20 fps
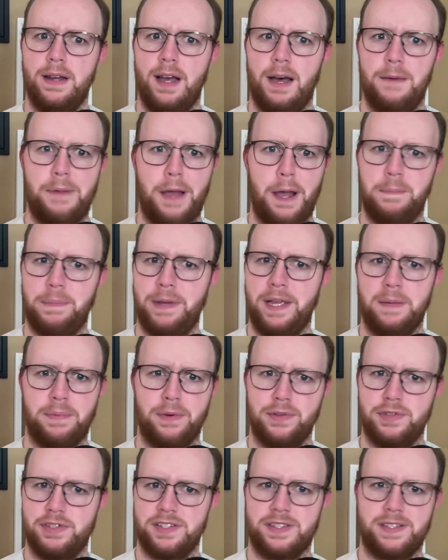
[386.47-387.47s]
about
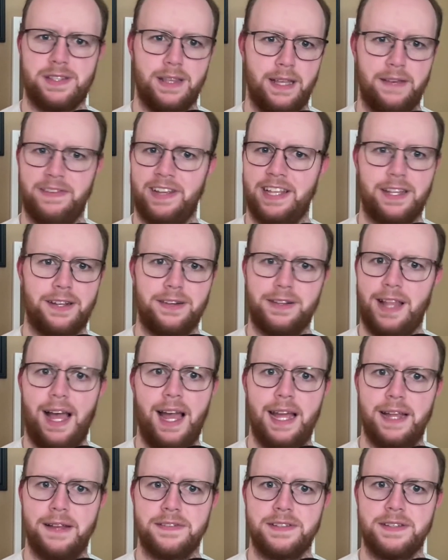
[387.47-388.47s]
people just living their
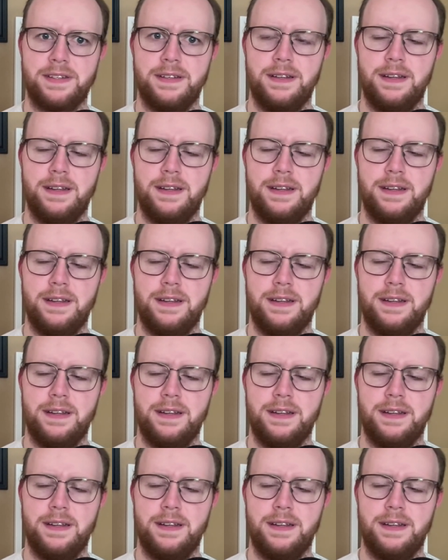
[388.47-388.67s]
lives.